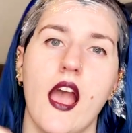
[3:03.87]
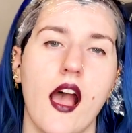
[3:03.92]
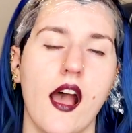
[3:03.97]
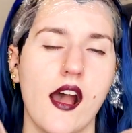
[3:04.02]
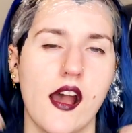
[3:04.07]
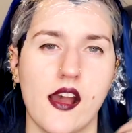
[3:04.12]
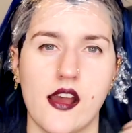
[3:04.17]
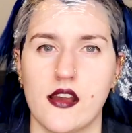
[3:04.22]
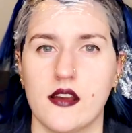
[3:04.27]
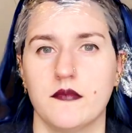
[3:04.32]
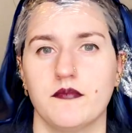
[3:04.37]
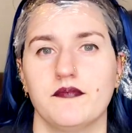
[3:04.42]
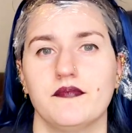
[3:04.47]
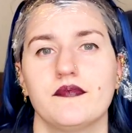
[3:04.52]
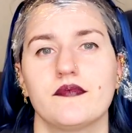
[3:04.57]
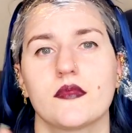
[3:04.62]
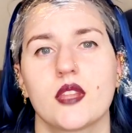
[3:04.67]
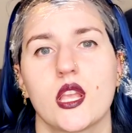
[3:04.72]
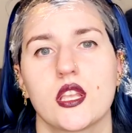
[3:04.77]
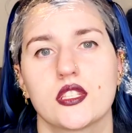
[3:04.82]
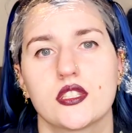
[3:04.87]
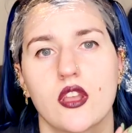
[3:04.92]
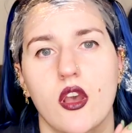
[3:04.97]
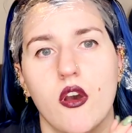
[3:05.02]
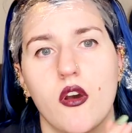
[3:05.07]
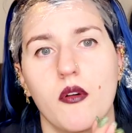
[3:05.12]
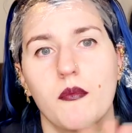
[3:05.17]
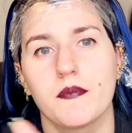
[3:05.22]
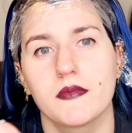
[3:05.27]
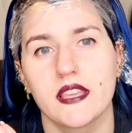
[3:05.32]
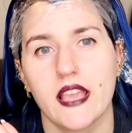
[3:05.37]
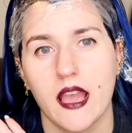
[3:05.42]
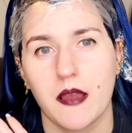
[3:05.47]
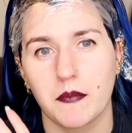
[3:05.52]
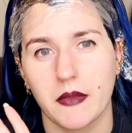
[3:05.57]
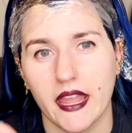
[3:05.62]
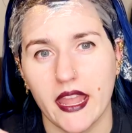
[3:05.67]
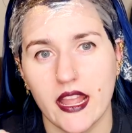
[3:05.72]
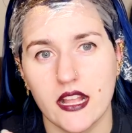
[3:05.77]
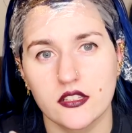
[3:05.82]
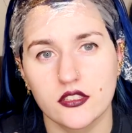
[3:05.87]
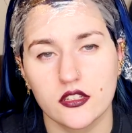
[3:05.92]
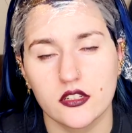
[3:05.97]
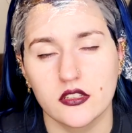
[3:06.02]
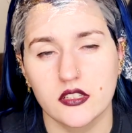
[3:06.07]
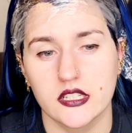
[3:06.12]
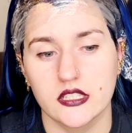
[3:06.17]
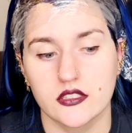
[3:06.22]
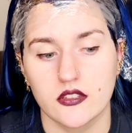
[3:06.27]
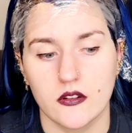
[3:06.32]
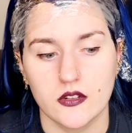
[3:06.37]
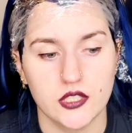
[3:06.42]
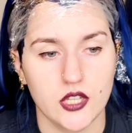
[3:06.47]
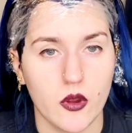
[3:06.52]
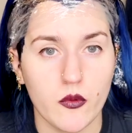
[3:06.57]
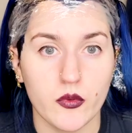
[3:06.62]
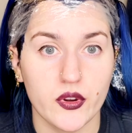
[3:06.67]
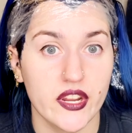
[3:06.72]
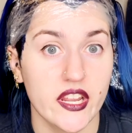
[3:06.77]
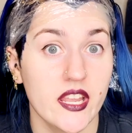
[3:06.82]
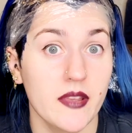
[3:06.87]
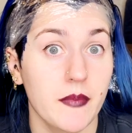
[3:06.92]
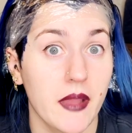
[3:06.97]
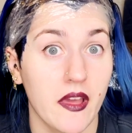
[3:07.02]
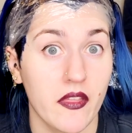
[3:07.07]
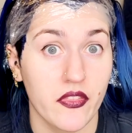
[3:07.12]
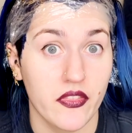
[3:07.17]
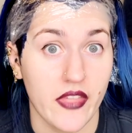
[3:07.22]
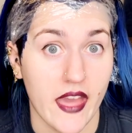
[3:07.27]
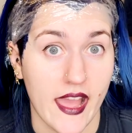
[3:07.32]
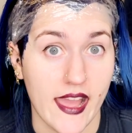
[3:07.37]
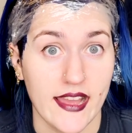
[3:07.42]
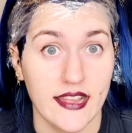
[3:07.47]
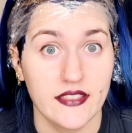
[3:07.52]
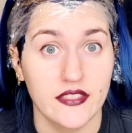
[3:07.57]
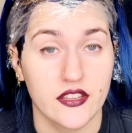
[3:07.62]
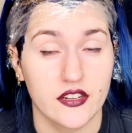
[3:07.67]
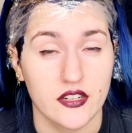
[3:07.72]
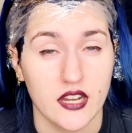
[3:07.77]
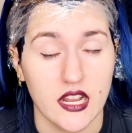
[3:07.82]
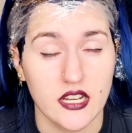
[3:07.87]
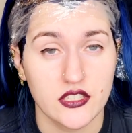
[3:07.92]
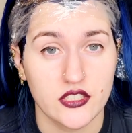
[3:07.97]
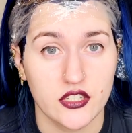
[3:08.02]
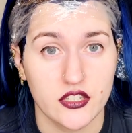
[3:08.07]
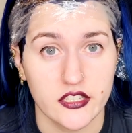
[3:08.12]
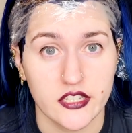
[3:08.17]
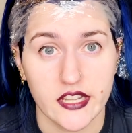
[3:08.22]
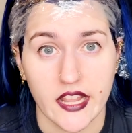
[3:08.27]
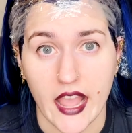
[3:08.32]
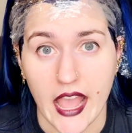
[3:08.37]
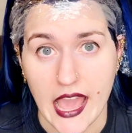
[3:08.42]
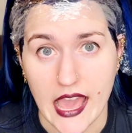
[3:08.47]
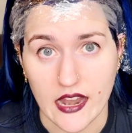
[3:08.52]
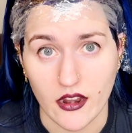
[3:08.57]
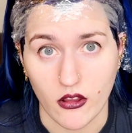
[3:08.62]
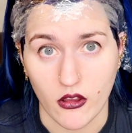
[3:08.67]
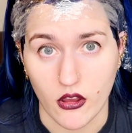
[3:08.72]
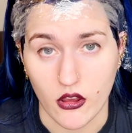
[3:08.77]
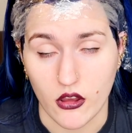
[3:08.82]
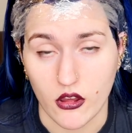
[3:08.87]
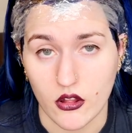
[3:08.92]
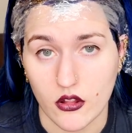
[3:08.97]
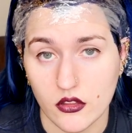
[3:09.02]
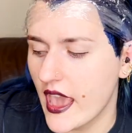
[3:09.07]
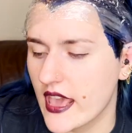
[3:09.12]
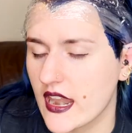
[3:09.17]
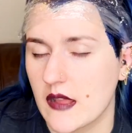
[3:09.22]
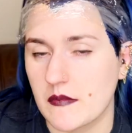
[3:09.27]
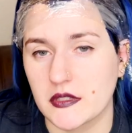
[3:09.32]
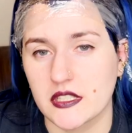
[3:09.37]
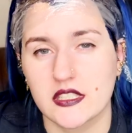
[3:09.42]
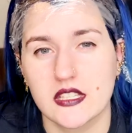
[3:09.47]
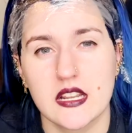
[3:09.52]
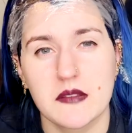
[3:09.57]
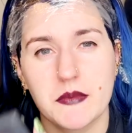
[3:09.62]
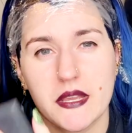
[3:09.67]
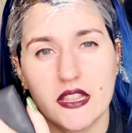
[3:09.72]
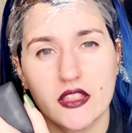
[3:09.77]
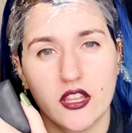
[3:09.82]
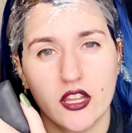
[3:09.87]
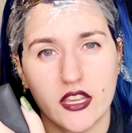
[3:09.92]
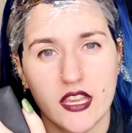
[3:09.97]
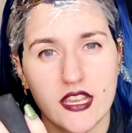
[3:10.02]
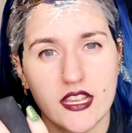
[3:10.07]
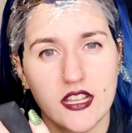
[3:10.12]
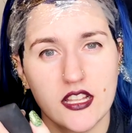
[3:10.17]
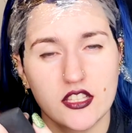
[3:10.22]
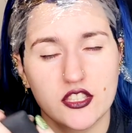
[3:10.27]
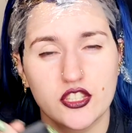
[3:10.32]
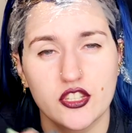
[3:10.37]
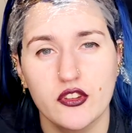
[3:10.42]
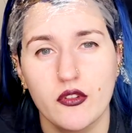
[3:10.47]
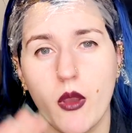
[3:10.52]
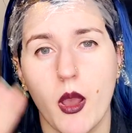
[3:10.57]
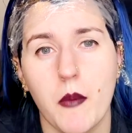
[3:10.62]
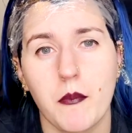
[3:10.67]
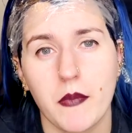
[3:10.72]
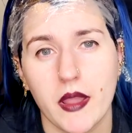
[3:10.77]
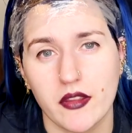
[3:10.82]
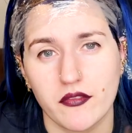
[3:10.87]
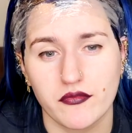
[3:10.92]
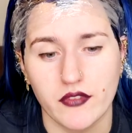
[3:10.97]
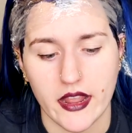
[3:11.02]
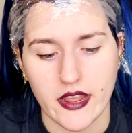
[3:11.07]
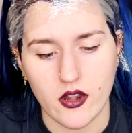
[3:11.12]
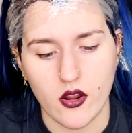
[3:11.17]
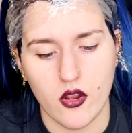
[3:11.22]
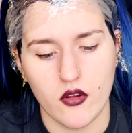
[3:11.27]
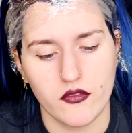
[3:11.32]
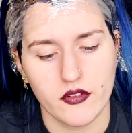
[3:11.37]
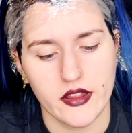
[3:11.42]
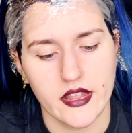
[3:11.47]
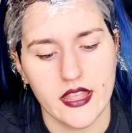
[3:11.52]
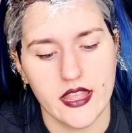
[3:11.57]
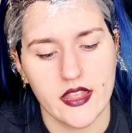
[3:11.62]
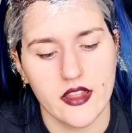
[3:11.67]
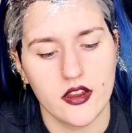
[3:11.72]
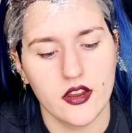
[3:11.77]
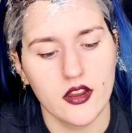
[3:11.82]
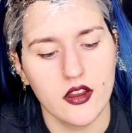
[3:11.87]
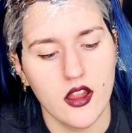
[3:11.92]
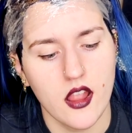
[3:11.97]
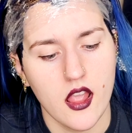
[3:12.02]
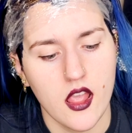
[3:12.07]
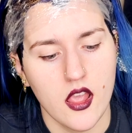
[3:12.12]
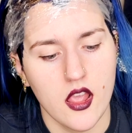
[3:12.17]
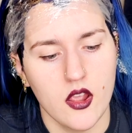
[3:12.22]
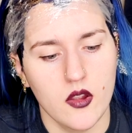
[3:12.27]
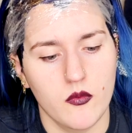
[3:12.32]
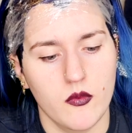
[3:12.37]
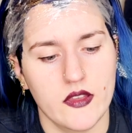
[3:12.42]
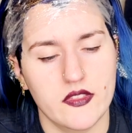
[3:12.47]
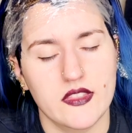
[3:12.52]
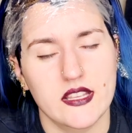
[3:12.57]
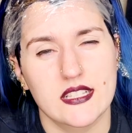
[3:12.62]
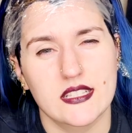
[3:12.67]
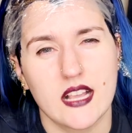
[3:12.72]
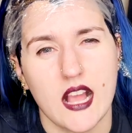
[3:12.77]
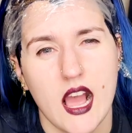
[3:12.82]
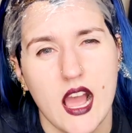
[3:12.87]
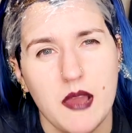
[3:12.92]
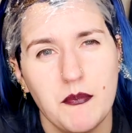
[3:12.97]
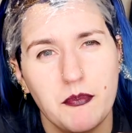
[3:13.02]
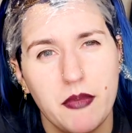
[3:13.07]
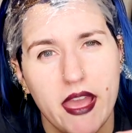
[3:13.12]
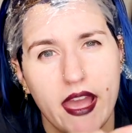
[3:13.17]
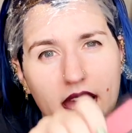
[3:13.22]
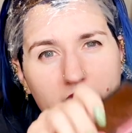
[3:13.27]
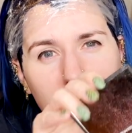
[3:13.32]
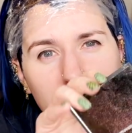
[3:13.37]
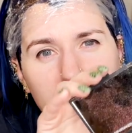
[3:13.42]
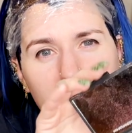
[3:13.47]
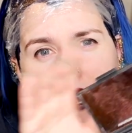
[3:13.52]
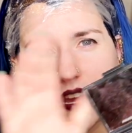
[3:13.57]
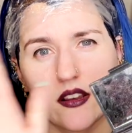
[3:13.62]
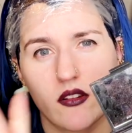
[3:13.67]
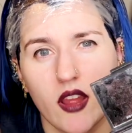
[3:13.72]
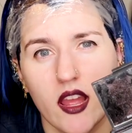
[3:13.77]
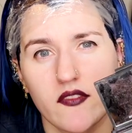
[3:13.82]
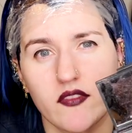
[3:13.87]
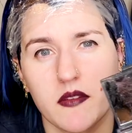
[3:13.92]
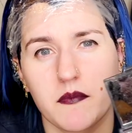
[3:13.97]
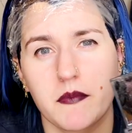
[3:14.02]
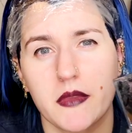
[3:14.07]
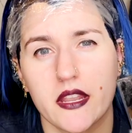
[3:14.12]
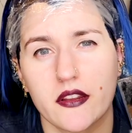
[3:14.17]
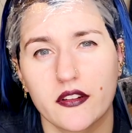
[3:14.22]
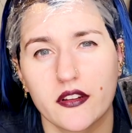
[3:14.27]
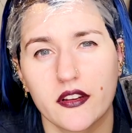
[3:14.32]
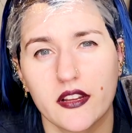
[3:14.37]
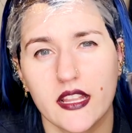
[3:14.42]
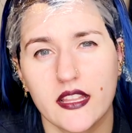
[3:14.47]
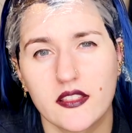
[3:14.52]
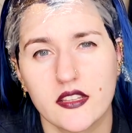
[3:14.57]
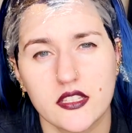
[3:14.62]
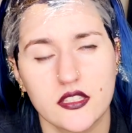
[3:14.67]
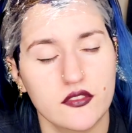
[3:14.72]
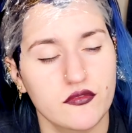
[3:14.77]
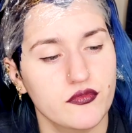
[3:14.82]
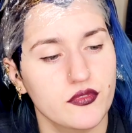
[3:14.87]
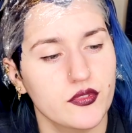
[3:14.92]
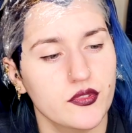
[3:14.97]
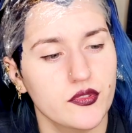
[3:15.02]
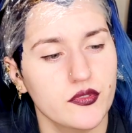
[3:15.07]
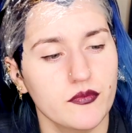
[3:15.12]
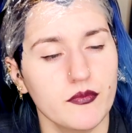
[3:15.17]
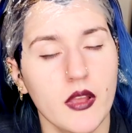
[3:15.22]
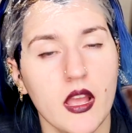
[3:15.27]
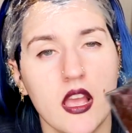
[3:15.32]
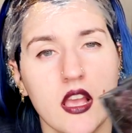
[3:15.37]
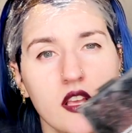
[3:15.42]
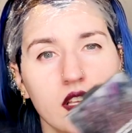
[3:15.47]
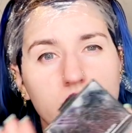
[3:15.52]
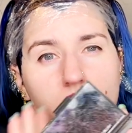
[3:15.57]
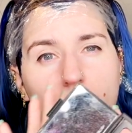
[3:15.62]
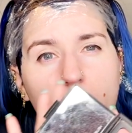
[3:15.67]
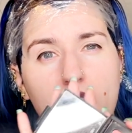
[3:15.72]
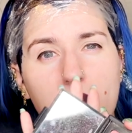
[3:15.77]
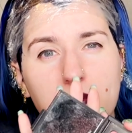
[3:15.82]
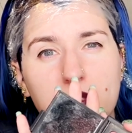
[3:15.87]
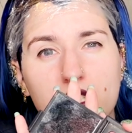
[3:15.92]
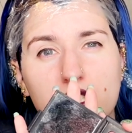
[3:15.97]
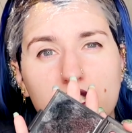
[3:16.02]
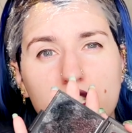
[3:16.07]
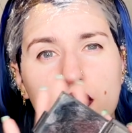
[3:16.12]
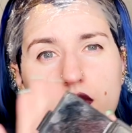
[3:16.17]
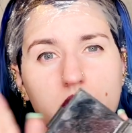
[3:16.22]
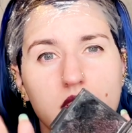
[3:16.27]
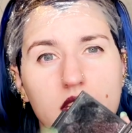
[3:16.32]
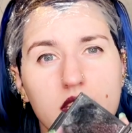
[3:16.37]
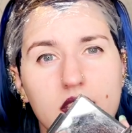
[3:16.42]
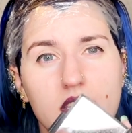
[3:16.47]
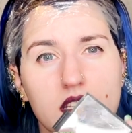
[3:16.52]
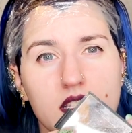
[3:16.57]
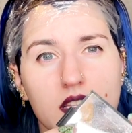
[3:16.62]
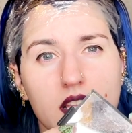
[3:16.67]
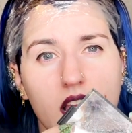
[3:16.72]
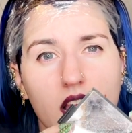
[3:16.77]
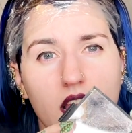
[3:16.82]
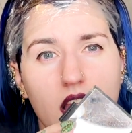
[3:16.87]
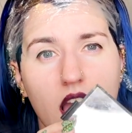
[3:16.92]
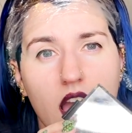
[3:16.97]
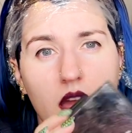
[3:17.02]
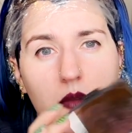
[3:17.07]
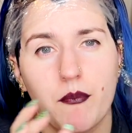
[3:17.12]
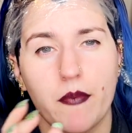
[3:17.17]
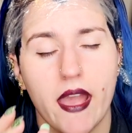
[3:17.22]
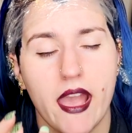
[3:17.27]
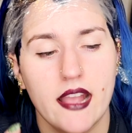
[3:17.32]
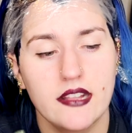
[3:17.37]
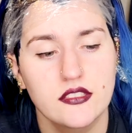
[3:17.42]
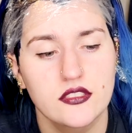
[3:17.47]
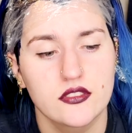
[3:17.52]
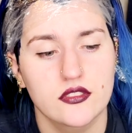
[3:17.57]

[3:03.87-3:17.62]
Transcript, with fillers: Um, so yeah, my hands are clean, so don't worry about that. They're not dirty at all. And I'm just gonna be looking to my right over here with this compact. I don't have a mirror in this room, so I'm just using this compact.